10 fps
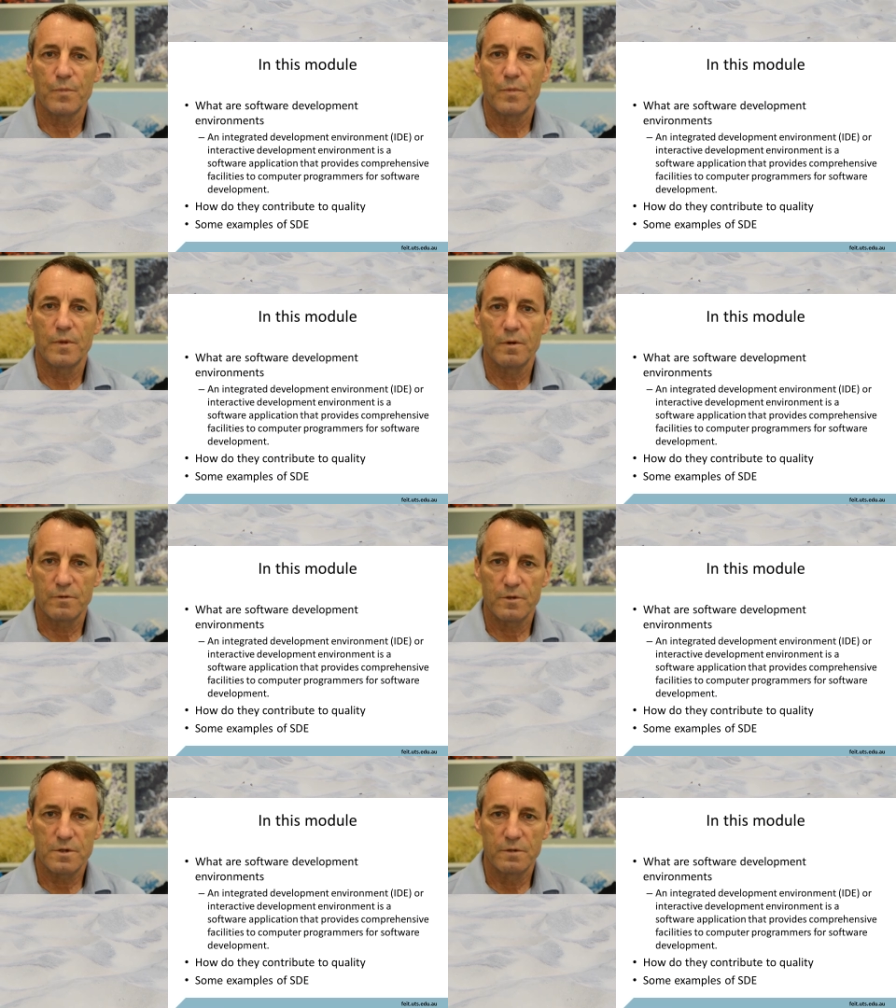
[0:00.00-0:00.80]
no,
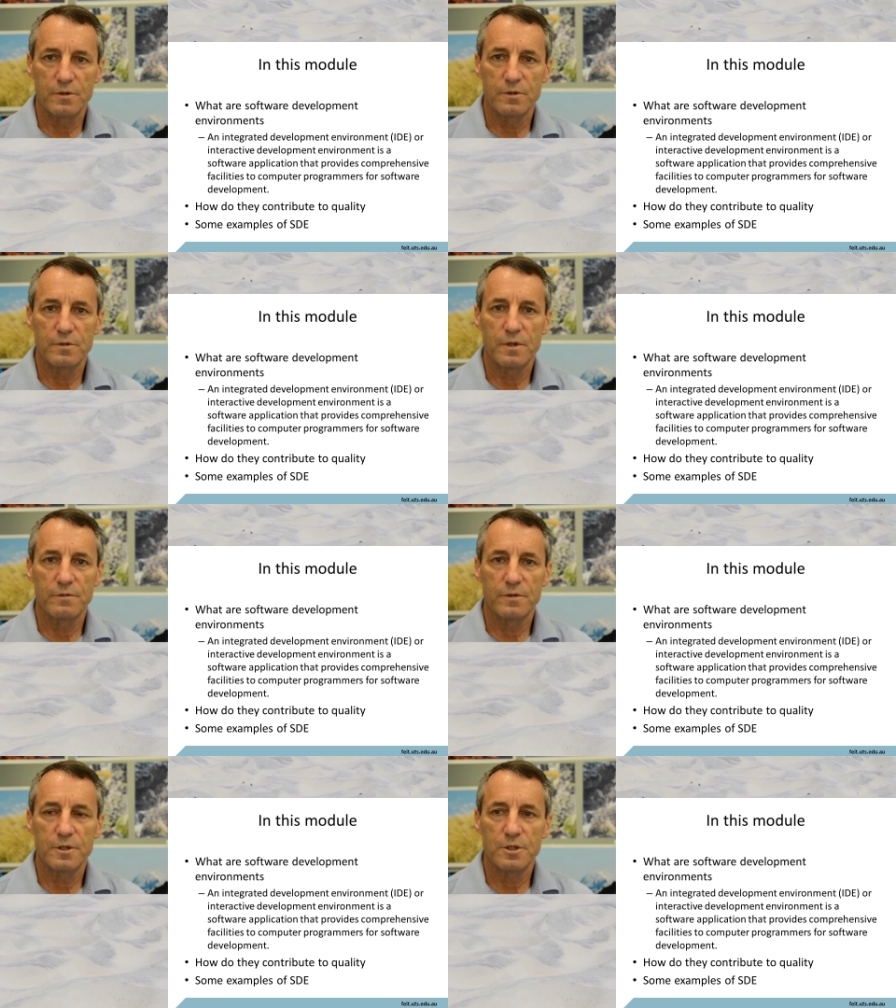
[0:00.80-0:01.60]
I've just given you a
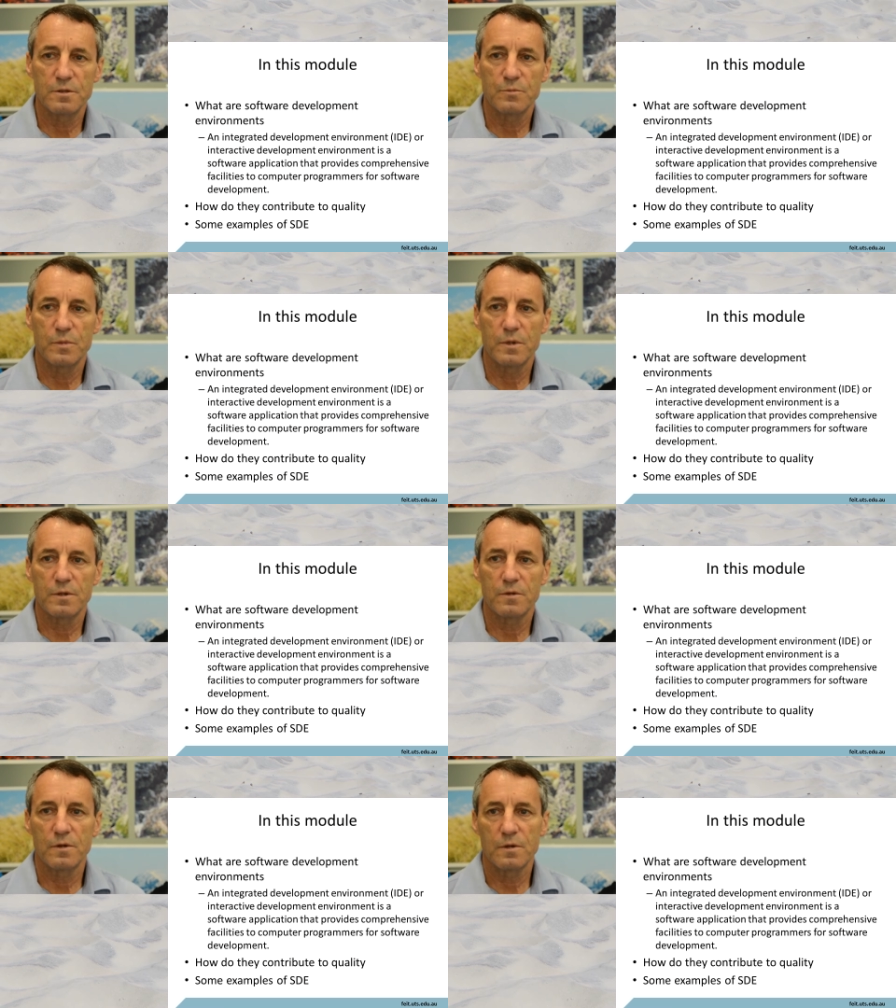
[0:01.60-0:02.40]
definition,
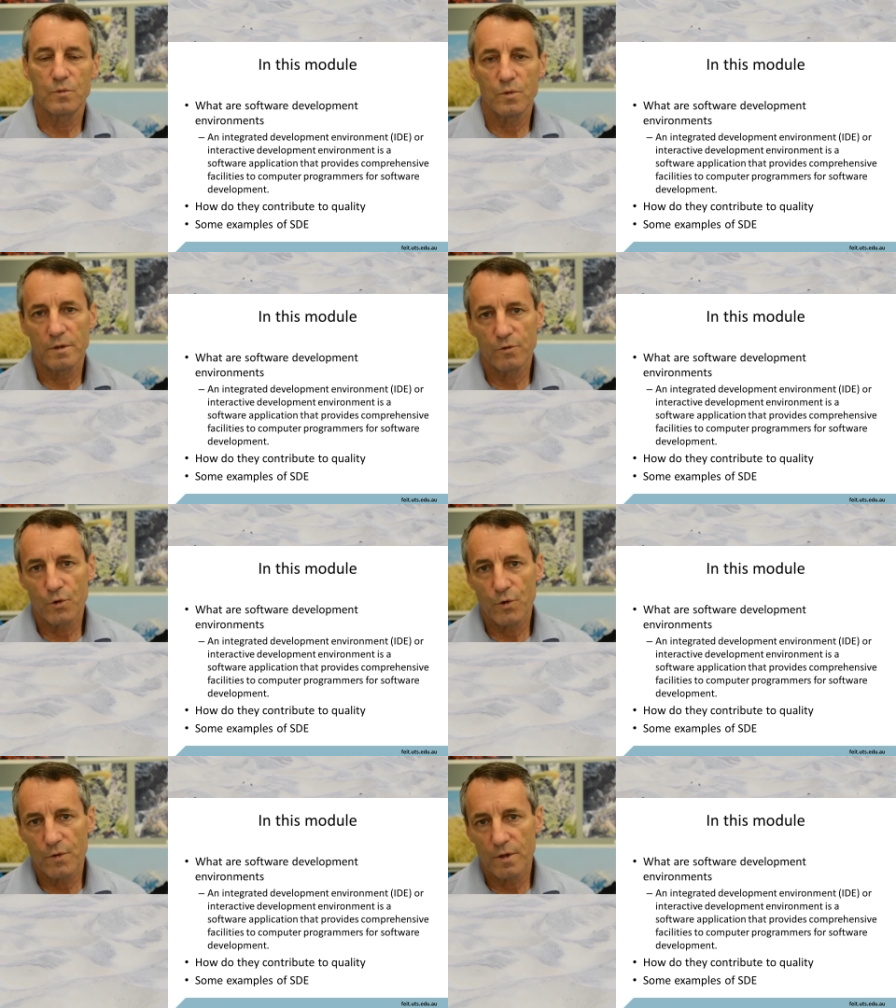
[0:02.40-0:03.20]
but uh, we'll have a
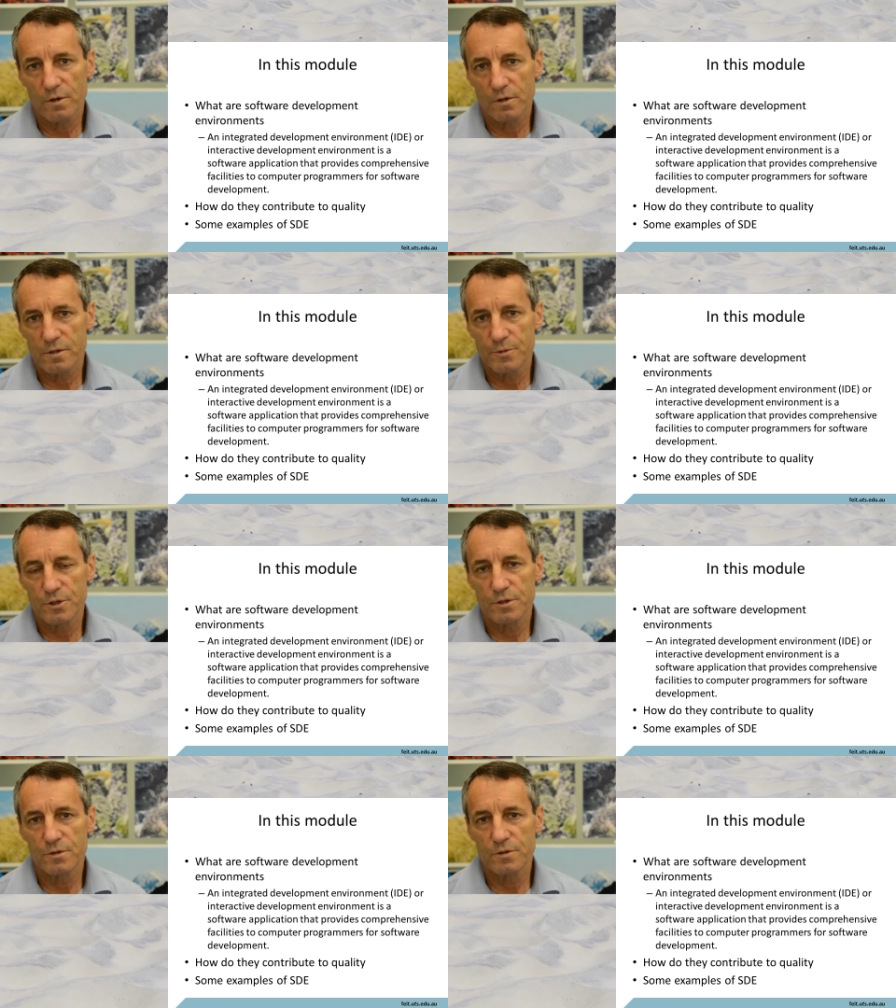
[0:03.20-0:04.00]
look at their
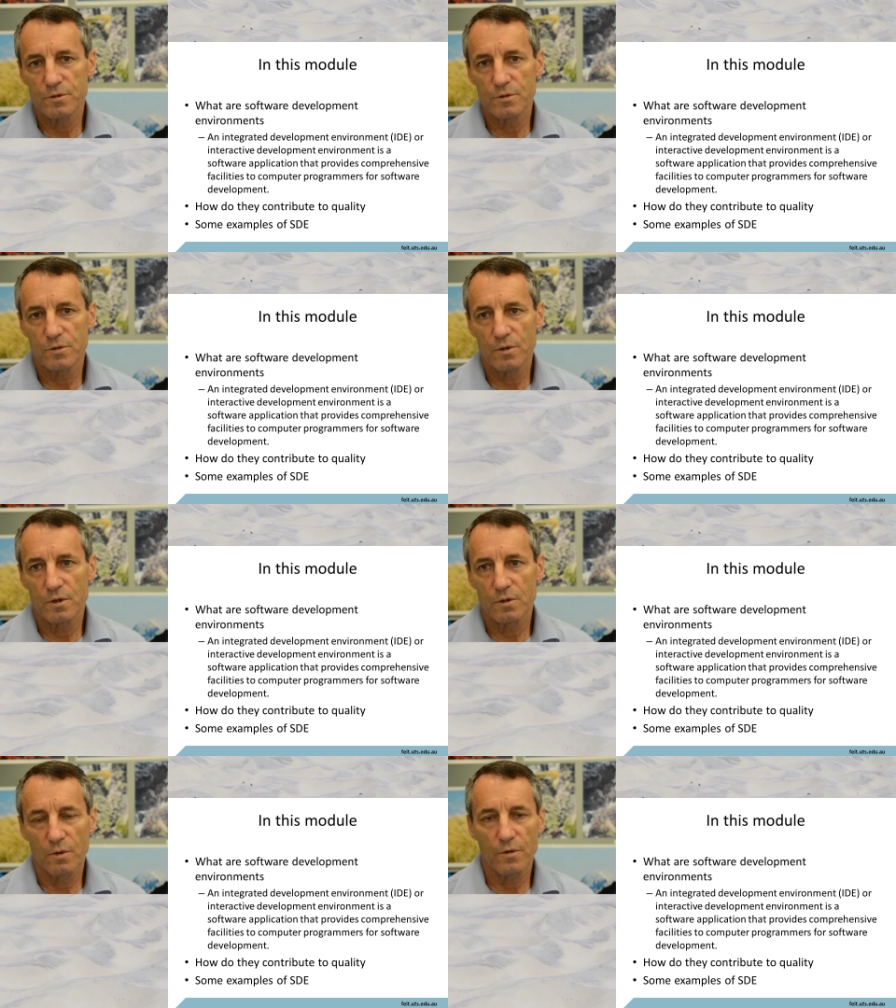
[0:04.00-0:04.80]
contribution to
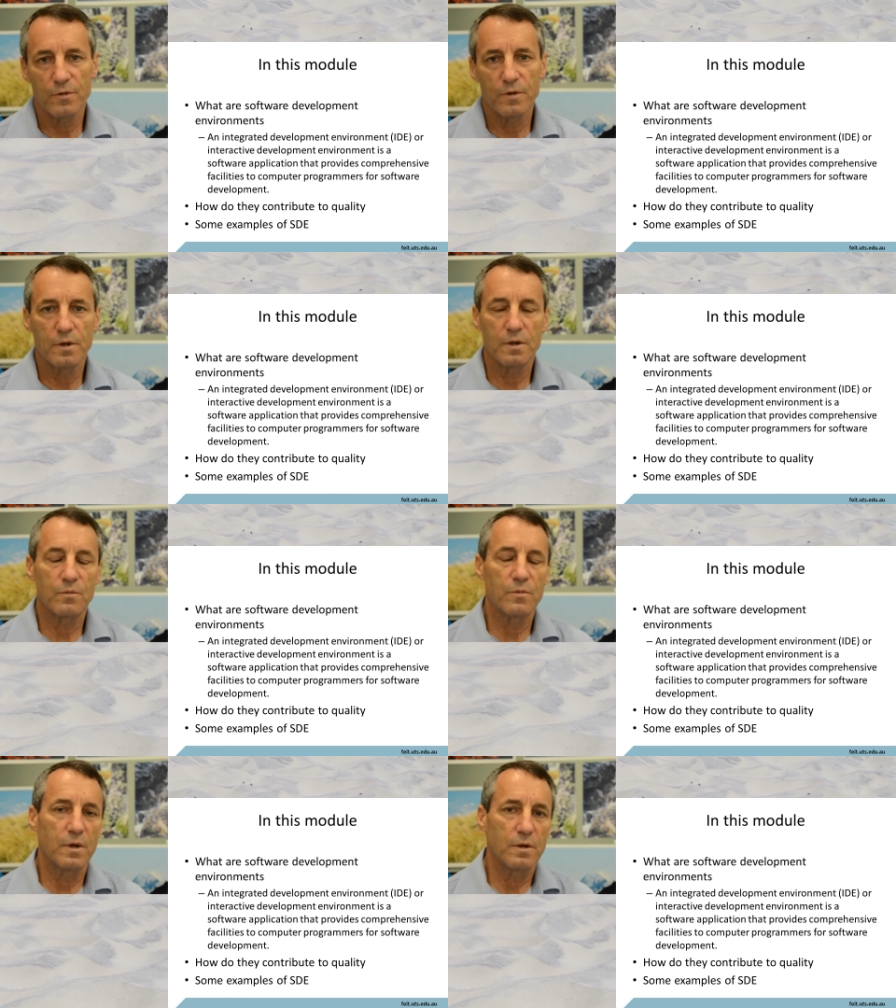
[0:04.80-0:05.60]
uh, quality
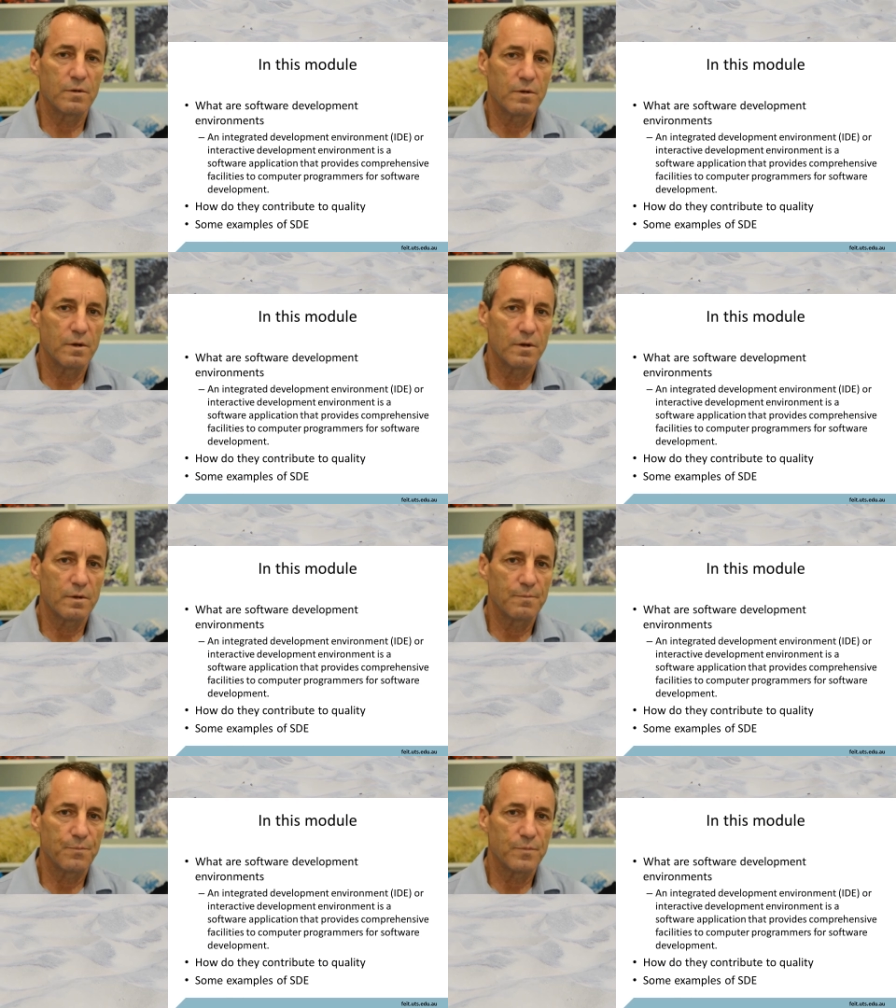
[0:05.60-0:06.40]
and, and
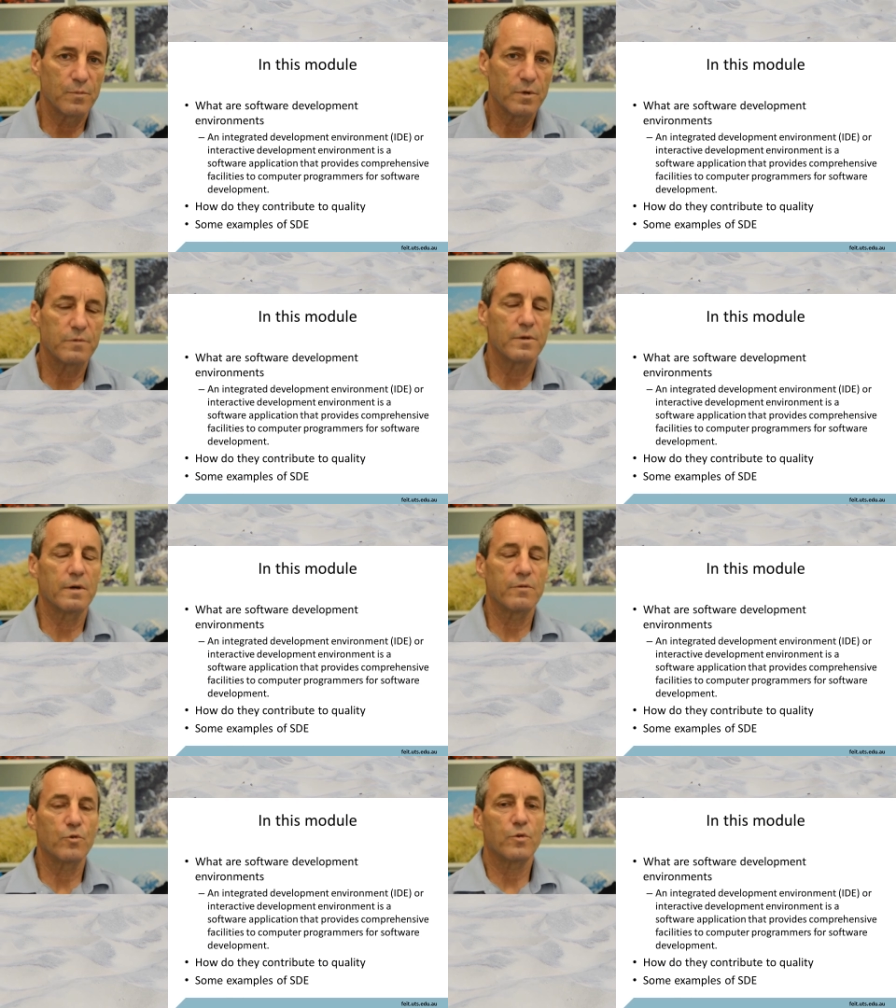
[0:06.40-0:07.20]
um, briefly
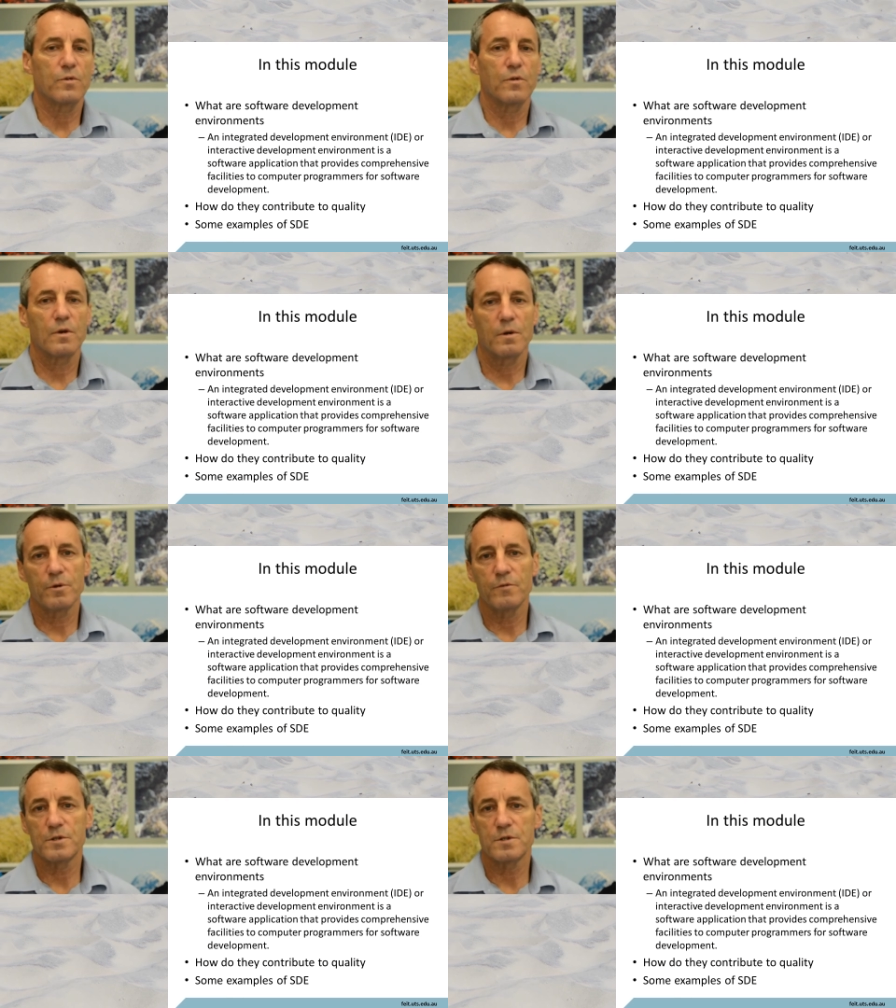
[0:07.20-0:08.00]
have a look at a
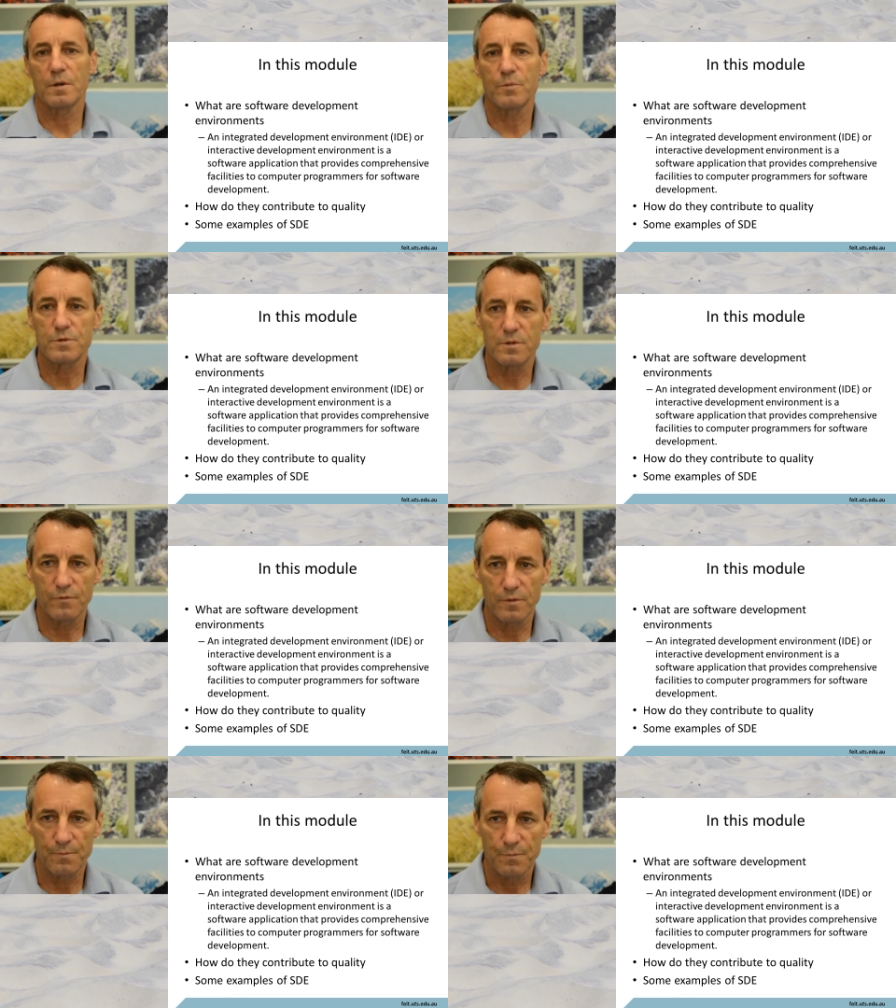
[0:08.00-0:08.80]
couple of examples
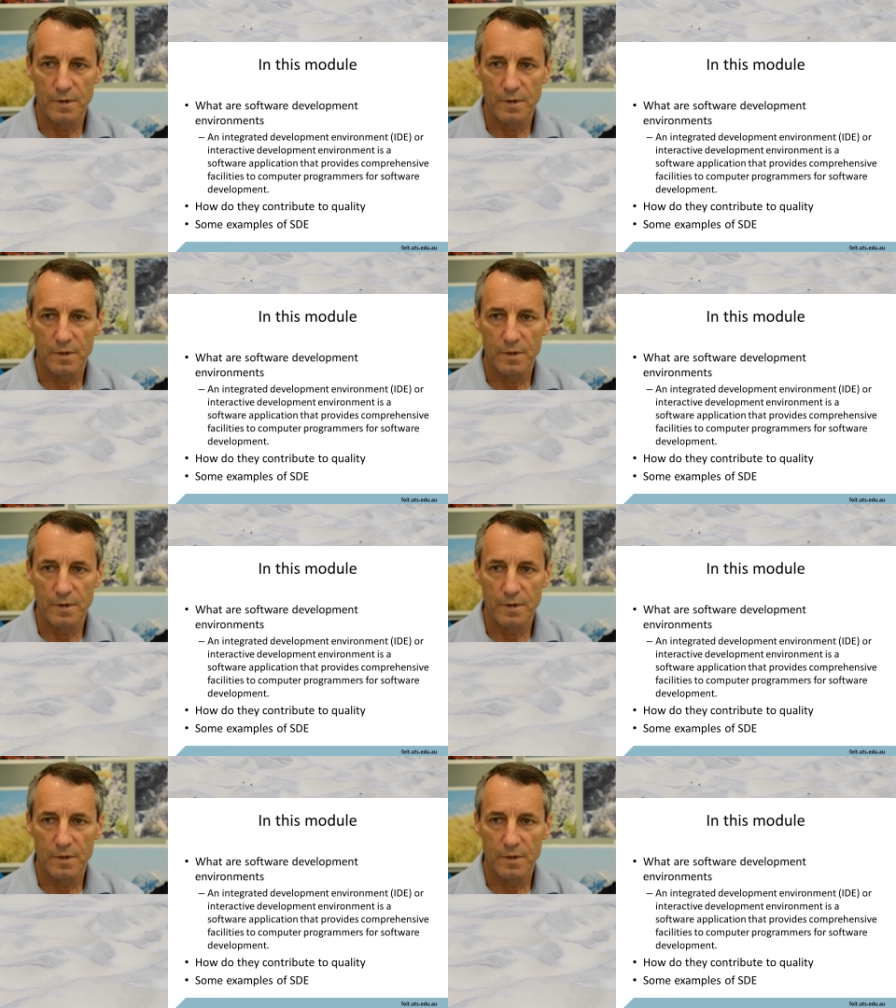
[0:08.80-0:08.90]
of them.